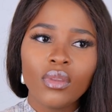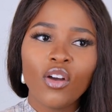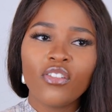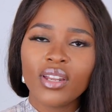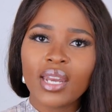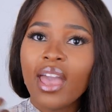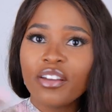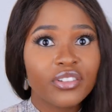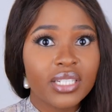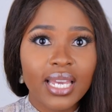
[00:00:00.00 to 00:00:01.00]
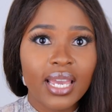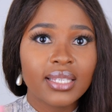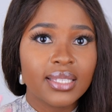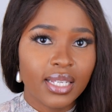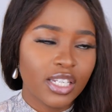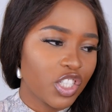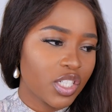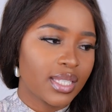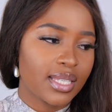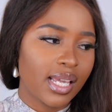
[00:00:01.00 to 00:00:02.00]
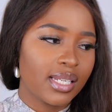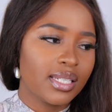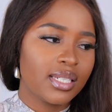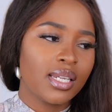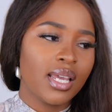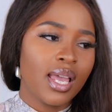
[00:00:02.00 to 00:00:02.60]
of an everyday signature scent.